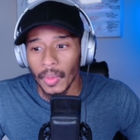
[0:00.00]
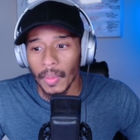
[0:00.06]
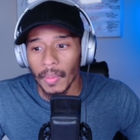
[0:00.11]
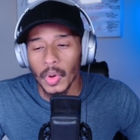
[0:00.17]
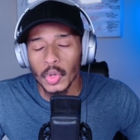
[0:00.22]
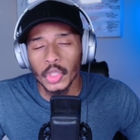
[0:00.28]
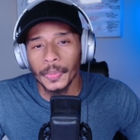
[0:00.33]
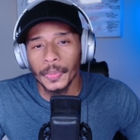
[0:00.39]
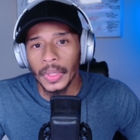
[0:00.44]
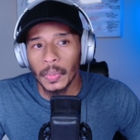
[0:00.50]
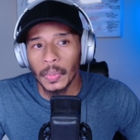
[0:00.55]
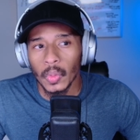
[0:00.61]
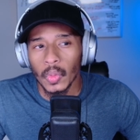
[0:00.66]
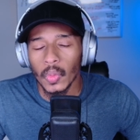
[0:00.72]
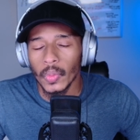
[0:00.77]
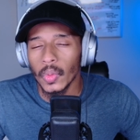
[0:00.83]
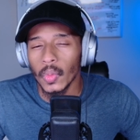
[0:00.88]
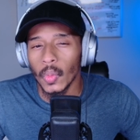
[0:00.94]
Most
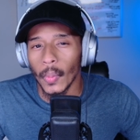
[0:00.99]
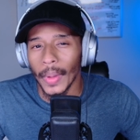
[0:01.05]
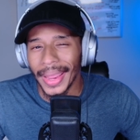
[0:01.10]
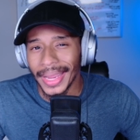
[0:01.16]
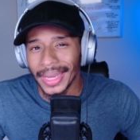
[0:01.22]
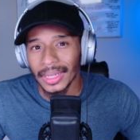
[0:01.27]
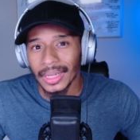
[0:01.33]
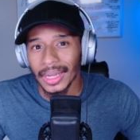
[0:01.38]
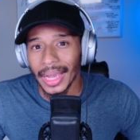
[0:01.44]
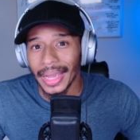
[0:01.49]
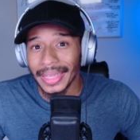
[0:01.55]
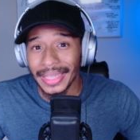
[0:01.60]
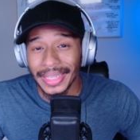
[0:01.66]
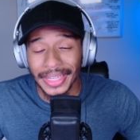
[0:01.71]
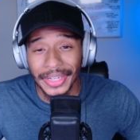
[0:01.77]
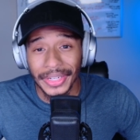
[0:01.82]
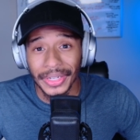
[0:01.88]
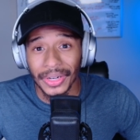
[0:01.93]
people will wait a
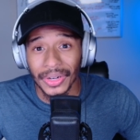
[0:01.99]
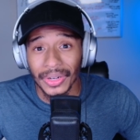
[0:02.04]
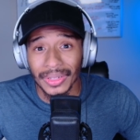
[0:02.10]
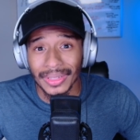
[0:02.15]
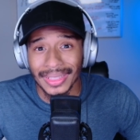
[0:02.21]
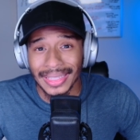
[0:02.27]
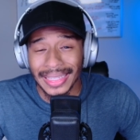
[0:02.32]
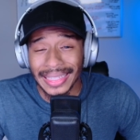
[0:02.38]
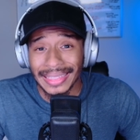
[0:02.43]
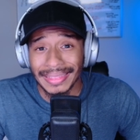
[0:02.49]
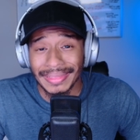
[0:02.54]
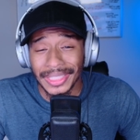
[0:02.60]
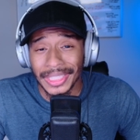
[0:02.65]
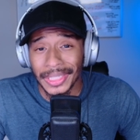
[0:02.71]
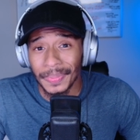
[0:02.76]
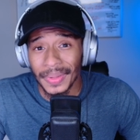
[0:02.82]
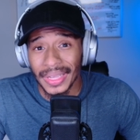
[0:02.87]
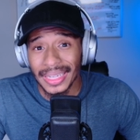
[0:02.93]
year, can
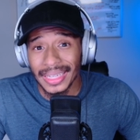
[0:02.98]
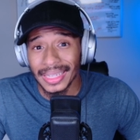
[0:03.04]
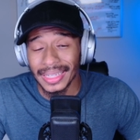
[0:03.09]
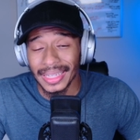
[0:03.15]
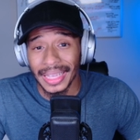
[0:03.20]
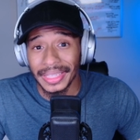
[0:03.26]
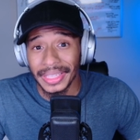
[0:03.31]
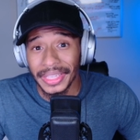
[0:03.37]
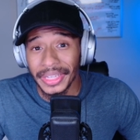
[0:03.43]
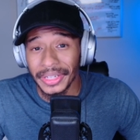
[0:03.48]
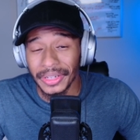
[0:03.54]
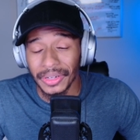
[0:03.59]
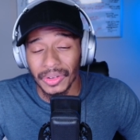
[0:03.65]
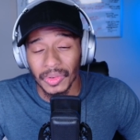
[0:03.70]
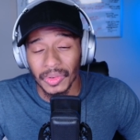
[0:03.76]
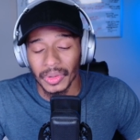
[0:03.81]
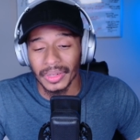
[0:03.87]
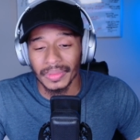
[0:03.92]
spend a year
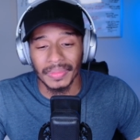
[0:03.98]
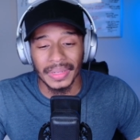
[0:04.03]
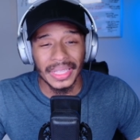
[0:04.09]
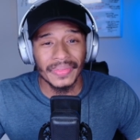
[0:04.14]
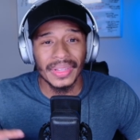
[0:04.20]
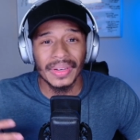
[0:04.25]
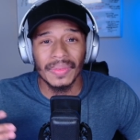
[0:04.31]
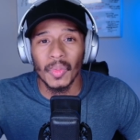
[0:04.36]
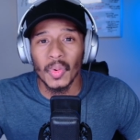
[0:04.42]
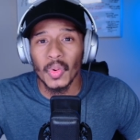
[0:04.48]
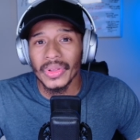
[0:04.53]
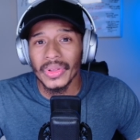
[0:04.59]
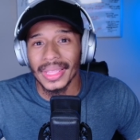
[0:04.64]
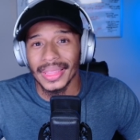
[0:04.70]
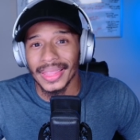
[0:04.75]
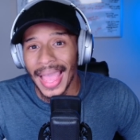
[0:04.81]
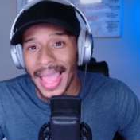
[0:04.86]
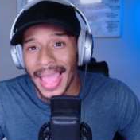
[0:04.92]
or even more
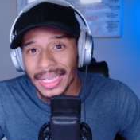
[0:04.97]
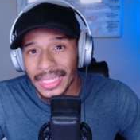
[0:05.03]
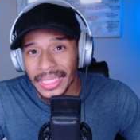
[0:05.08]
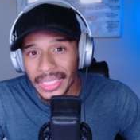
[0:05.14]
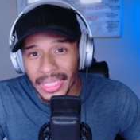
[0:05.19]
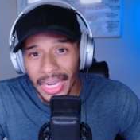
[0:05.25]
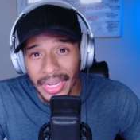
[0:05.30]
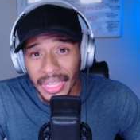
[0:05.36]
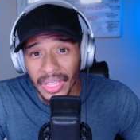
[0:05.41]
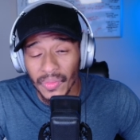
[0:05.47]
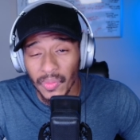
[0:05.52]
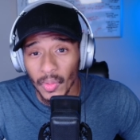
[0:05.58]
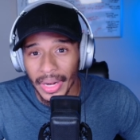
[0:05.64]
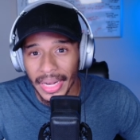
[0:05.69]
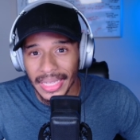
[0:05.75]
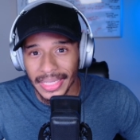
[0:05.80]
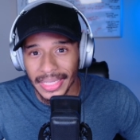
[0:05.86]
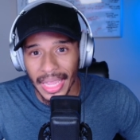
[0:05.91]
than that studying for
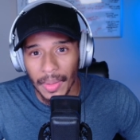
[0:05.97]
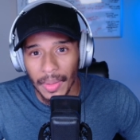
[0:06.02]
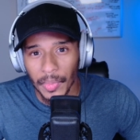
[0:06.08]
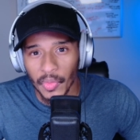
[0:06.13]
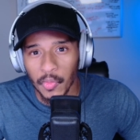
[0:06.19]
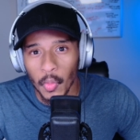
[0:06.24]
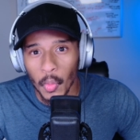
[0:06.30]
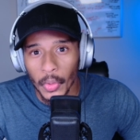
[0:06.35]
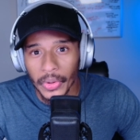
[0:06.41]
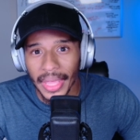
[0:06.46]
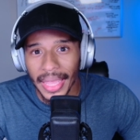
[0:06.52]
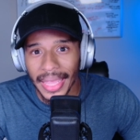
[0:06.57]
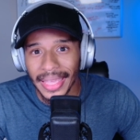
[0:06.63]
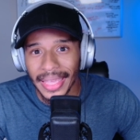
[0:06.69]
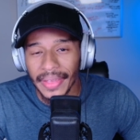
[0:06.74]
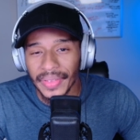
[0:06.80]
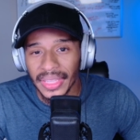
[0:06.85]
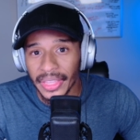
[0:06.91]
an exam before they
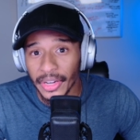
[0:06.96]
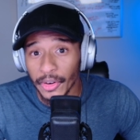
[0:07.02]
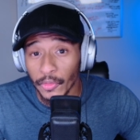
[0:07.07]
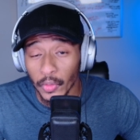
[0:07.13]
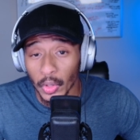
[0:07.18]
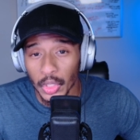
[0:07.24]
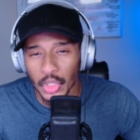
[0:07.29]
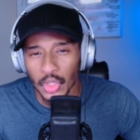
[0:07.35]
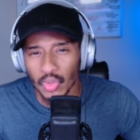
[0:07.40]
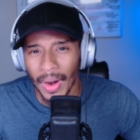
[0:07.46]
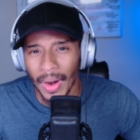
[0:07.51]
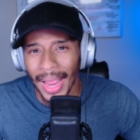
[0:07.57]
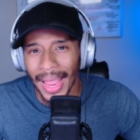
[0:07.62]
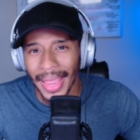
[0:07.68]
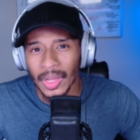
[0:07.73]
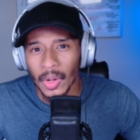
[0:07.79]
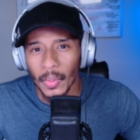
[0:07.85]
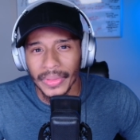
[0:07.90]
give it their first
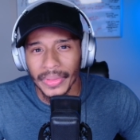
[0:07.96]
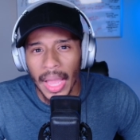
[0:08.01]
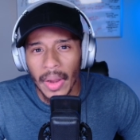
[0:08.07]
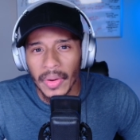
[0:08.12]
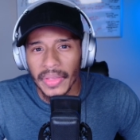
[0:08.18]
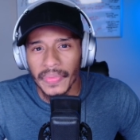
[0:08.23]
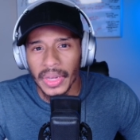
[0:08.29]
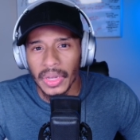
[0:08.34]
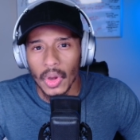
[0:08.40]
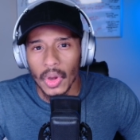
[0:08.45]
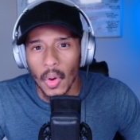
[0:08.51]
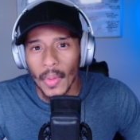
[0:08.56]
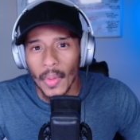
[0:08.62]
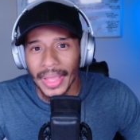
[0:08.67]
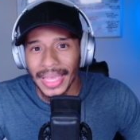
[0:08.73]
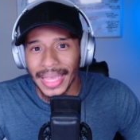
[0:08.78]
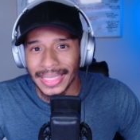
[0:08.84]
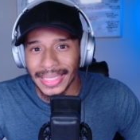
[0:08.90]
try without even
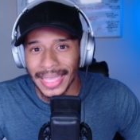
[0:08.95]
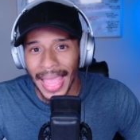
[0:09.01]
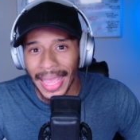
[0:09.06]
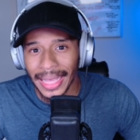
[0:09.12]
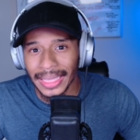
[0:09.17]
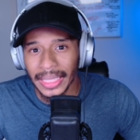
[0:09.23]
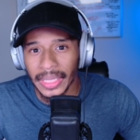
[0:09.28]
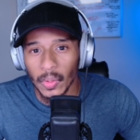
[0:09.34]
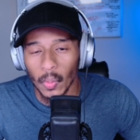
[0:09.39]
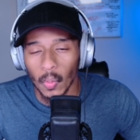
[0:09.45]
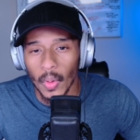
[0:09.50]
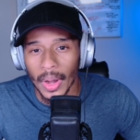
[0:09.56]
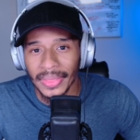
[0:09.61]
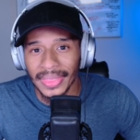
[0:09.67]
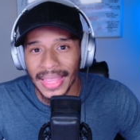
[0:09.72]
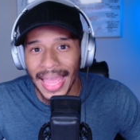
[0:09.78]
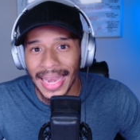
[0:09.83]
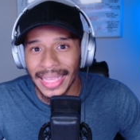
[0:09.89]
knowing exactly
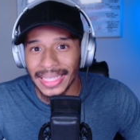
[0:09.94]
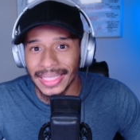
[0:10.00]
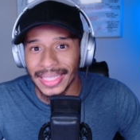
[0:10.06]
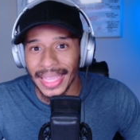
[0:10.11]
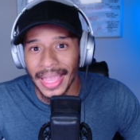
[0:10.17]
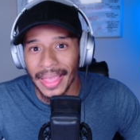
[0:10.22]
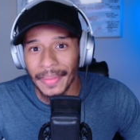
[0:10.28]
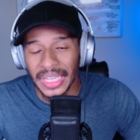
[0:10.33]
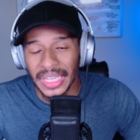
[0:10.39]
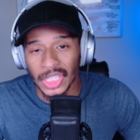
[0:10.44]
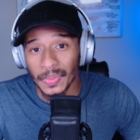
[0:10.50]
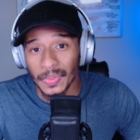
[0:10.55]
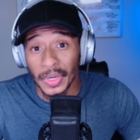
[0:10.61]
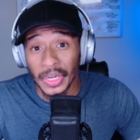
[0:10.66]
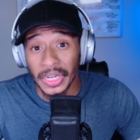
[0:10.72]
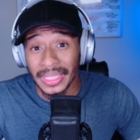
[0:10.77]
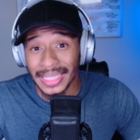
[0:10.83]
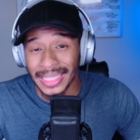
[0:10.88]
what that exam
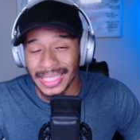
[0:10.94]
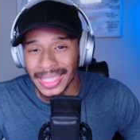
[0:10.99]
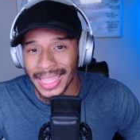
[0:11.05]
experience is